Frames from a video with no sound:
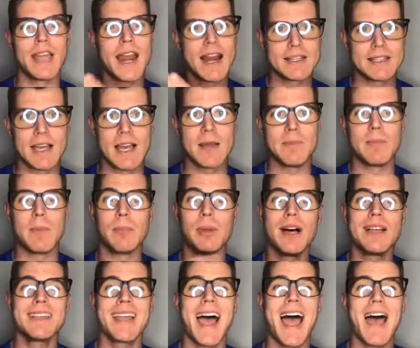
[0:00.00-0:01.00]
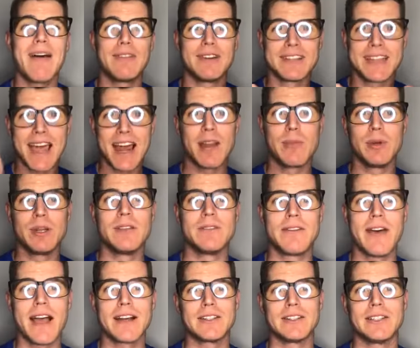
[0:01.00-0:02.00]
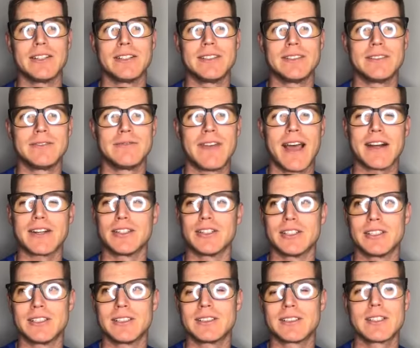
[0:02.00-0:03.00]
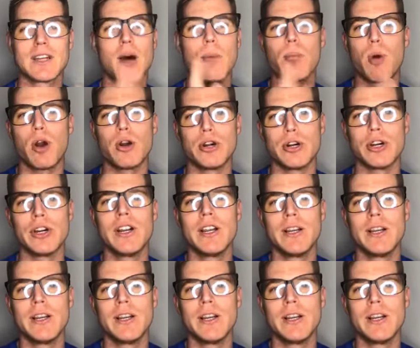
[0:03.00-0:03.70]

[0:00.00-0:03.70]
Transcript: at of time. Plus, I have an accountability factor factor partner.